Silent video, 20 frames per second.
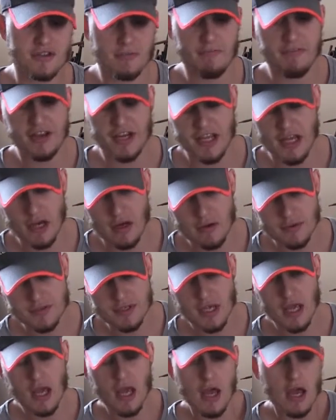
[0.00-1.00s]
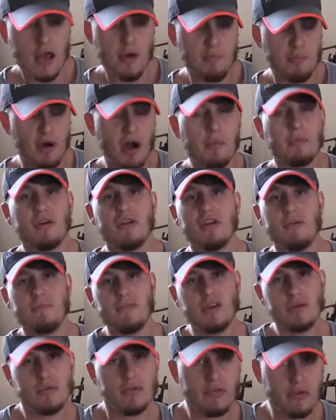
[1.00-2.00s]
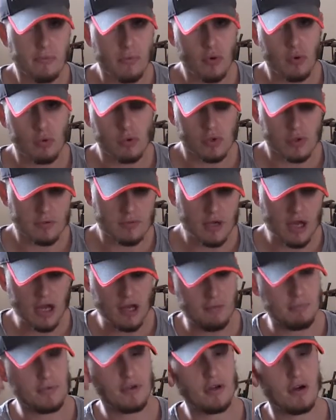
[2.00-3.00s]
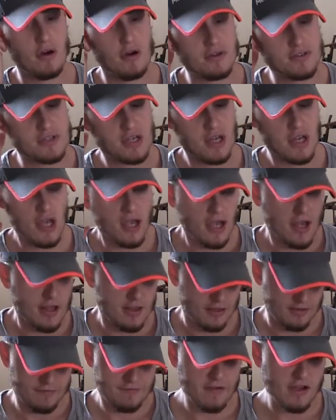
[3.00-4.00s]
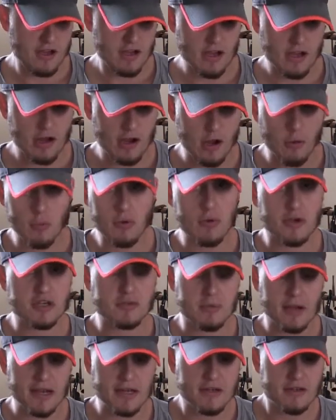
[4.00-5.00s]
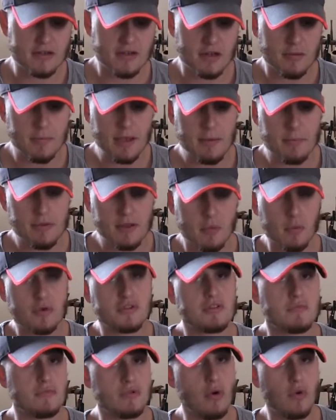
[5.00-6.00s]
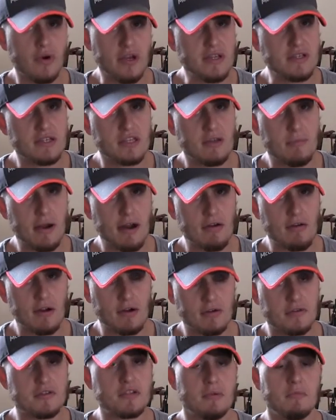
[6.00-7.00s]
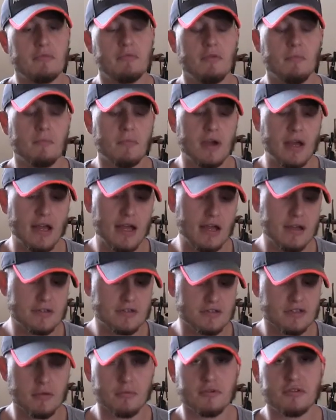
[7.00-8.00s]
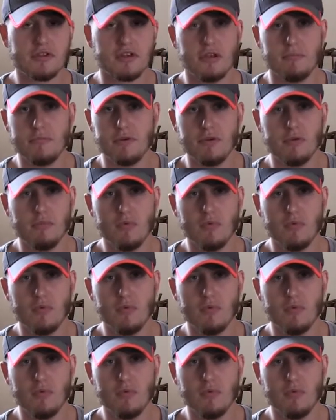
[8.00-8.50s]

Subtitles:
some videos, but I'm going to mute them all because I will explain in a bit, but there was some noise in the background in some of them, and so I'm just going to mute